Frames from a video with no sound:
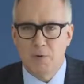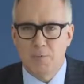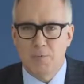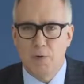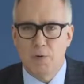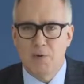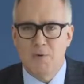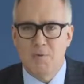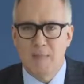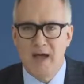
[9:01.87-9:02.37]

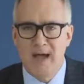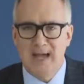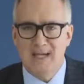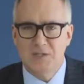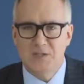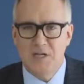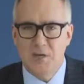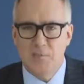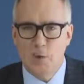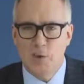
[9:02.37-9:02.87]
proposed
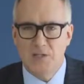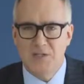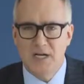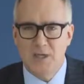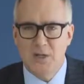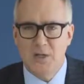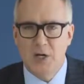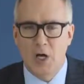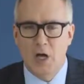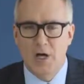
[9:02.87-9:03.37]
mass
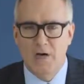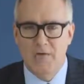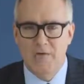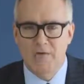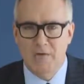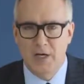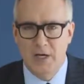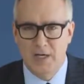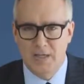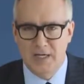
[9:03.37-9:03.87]
deportation
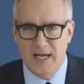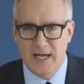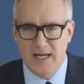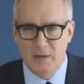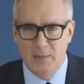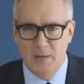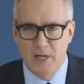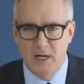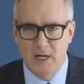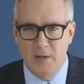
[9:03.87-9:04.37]
of
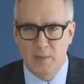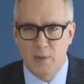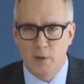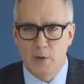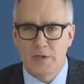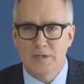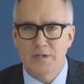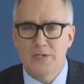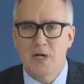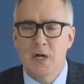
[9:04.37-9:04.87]
undocumented
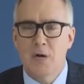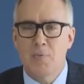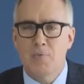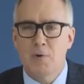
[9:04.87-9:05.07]
immigrants,